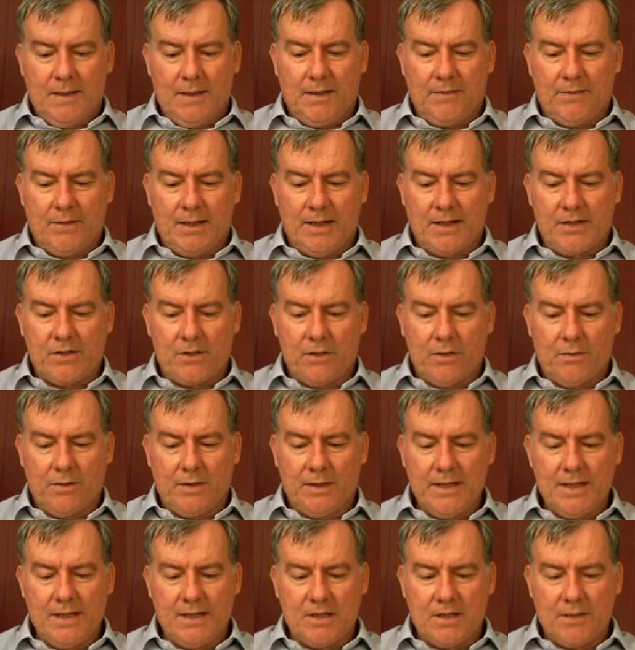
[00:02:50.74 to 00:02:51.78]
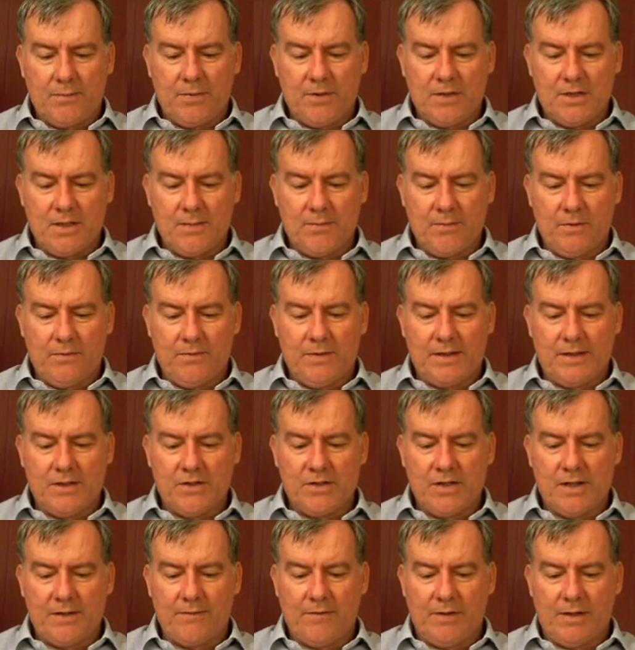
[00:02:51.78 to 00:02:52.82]
In relation to a lease, the principle that is
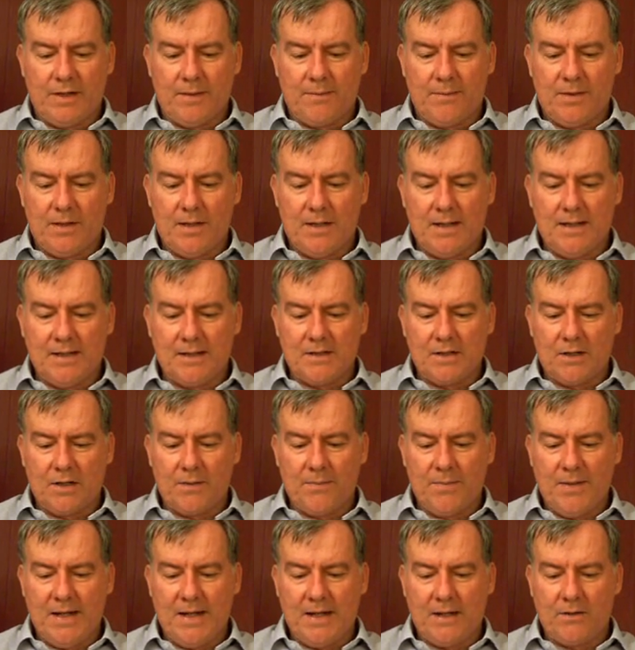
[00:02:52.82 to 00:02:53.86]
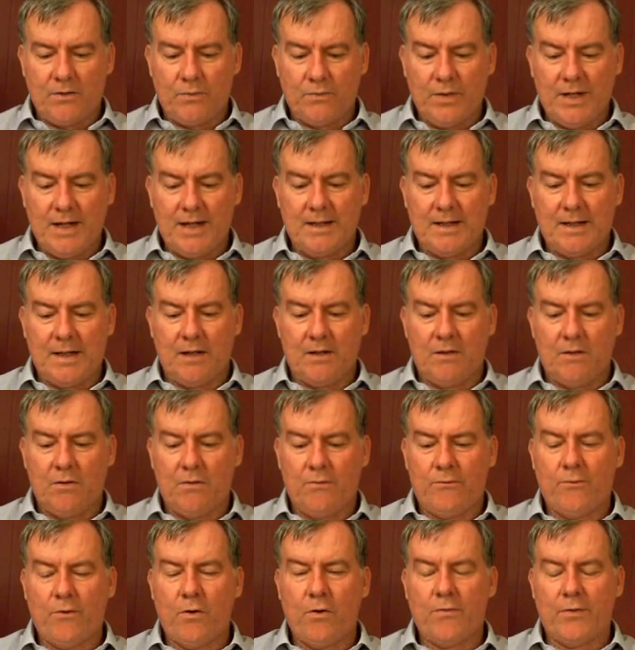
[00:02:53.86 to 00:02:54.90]
generally applied is that the power to re-enter or
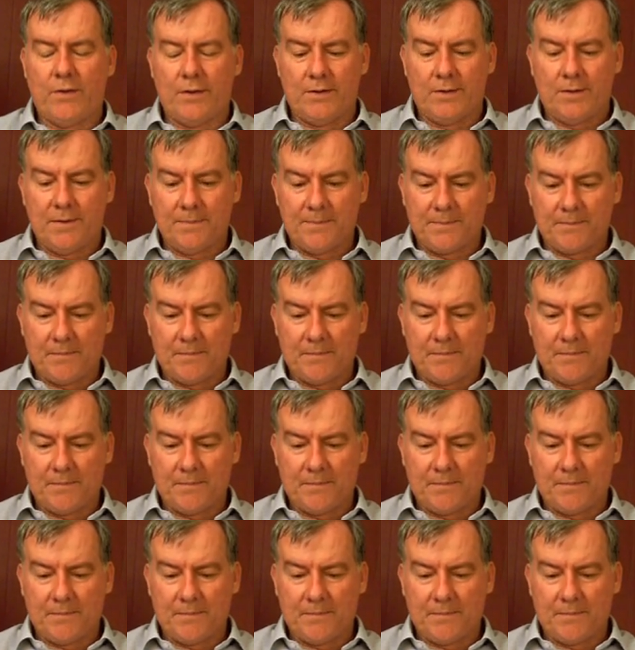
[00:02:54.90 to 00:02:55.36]
forfeit